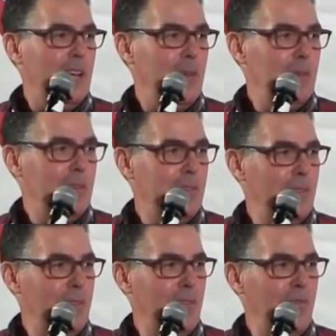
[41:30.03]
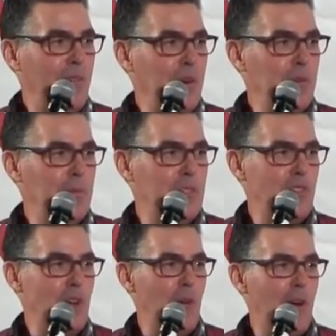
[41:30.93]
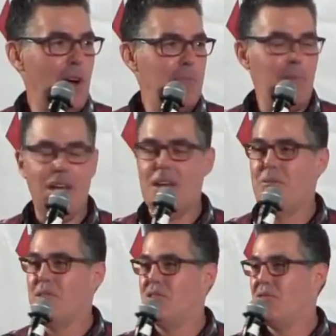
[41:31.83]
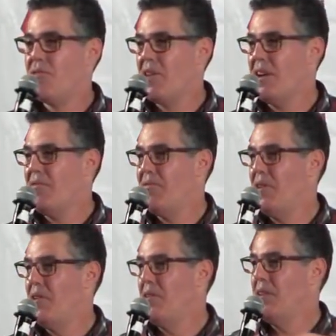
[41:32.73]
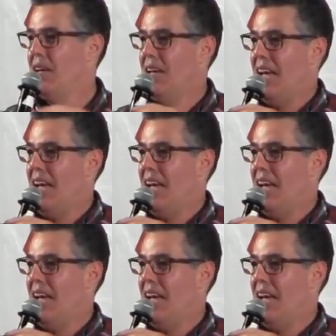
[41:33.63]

It was the food would show up, and it was free food.